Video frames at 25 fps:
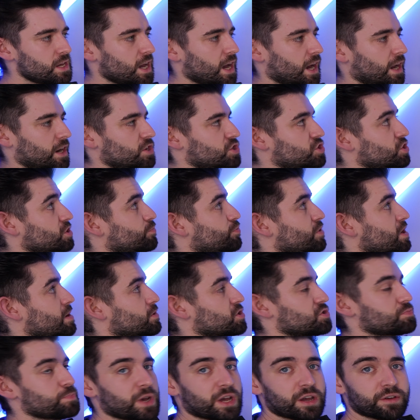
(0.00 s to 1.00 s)
and it should pretty
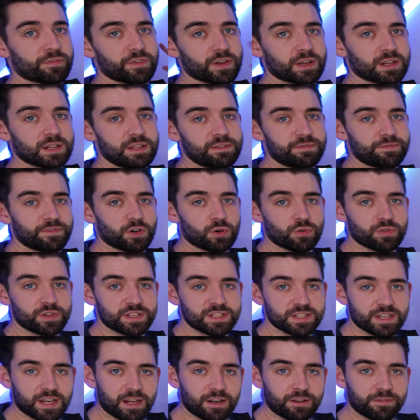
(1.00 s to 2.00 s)
much perfectly fill
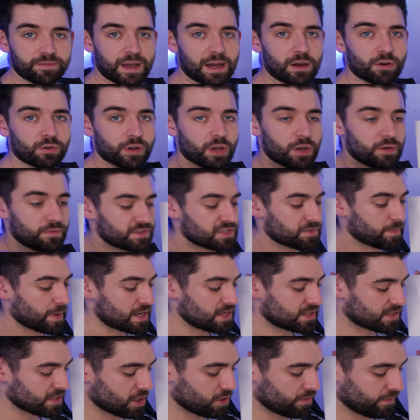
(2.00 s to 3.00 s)
this kind of alcove
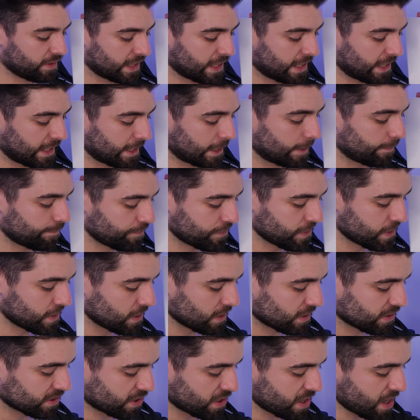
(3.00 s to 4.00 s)
space over here.
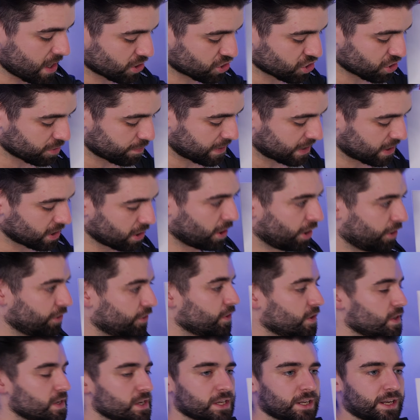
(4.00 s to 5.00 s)
So yeah, it should be
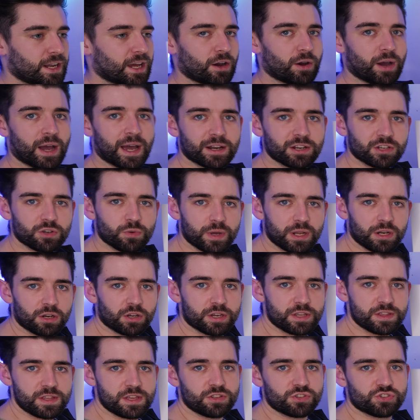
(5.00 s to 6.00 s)
good. Now, I had a quick
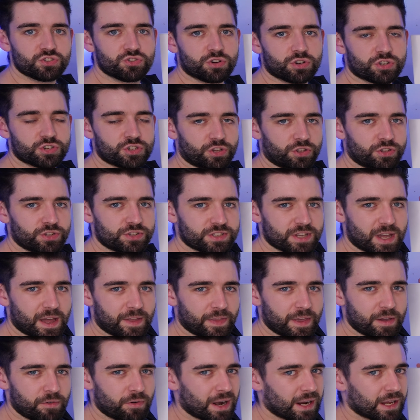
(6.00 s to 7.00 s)
look at the instructions
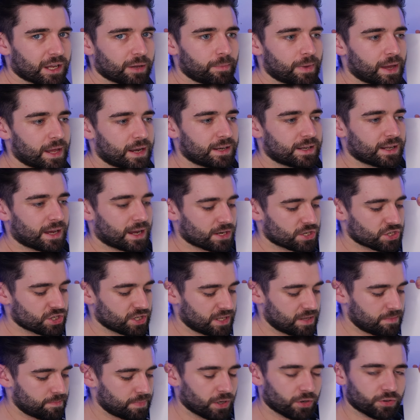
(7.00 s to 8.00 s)
and they recommend
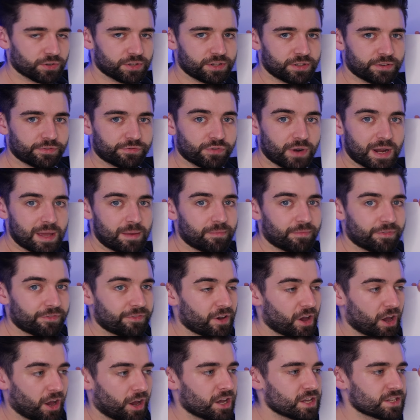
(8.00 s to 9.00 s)
actually building the frame
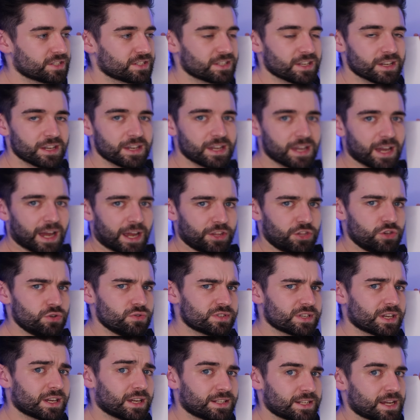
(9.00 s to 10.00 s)
first and
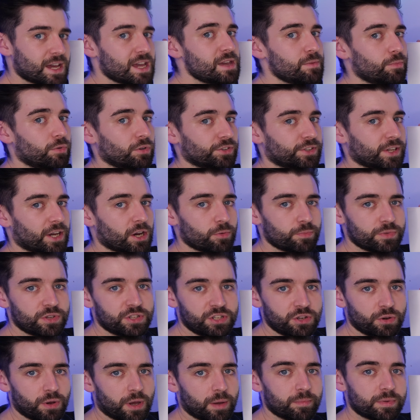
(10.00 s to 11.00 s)
using a table to help you
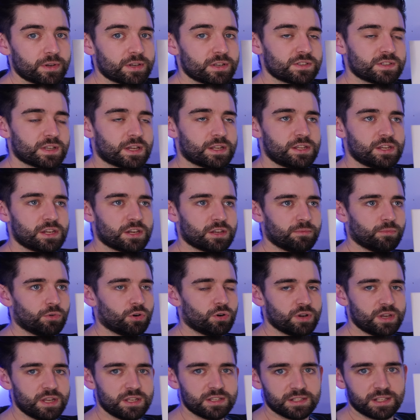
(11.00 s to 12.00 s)
do it, because then you can
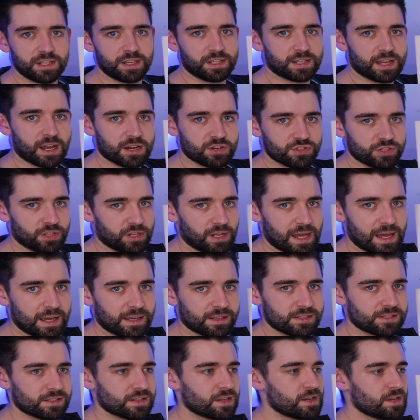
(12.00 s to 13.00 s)
more easily attach the
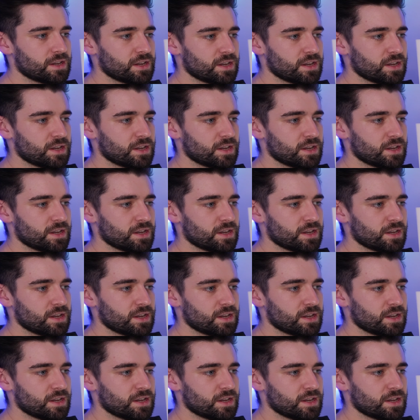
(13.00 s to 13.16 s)
legs.